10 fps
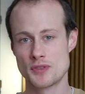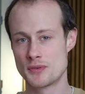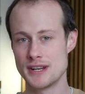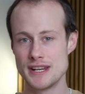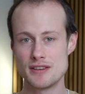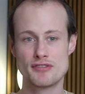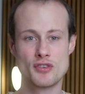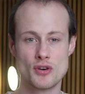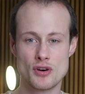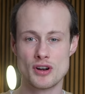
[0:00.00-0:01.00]
3,
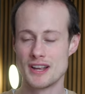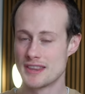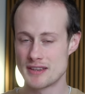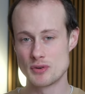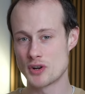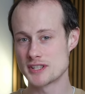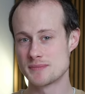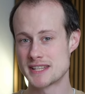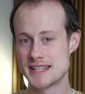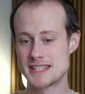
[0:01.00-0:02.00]
4, they've all got
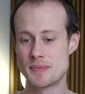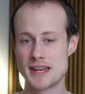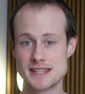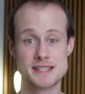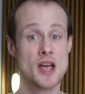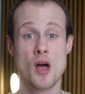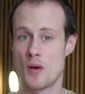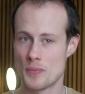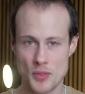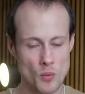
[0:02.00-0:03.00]
some tasty bends.
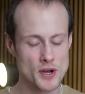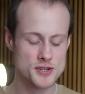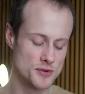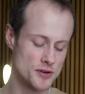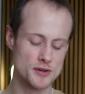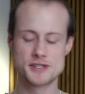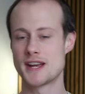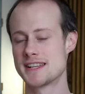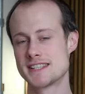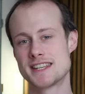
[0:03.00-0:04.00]
The 1 draw also
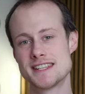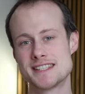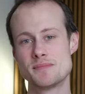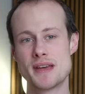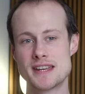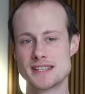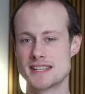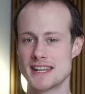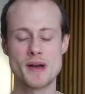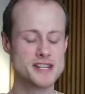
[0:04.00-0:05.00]
has a tasty
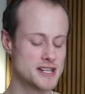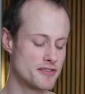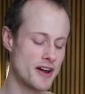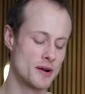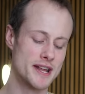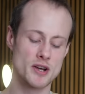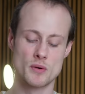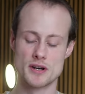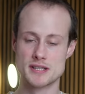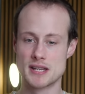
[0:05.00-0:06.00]
bend. Imagine if our lick
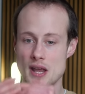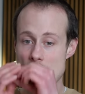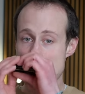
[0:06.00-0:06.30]
was